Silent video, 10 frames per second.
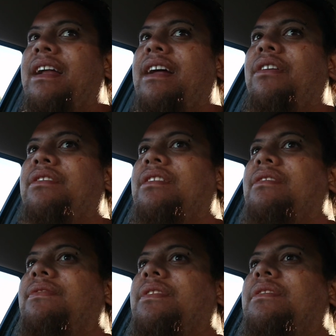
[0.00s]
I knocked on
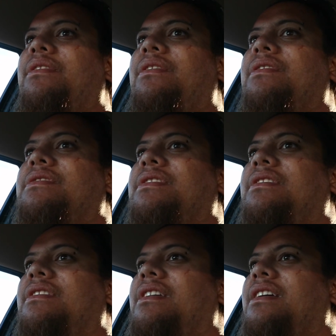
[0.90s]
a few doors
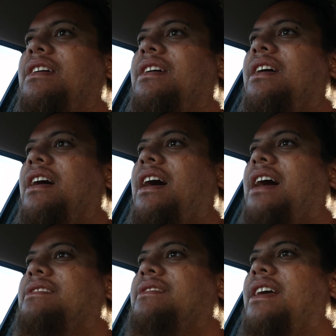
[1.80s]
and
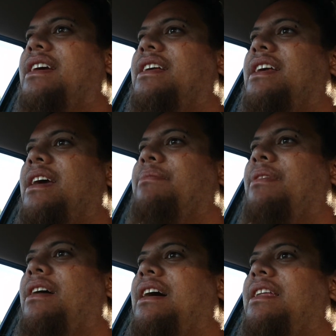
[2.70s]
asked if they could keep an
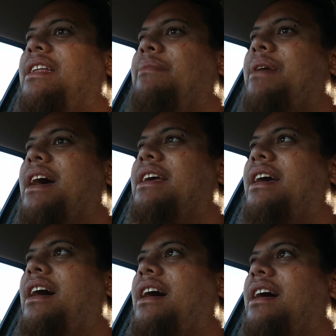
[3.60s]
eye in their
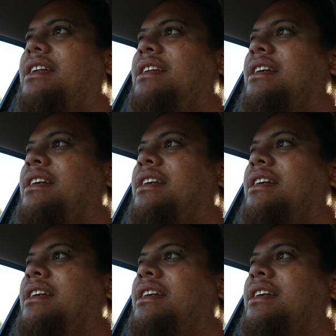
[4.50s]
backyard.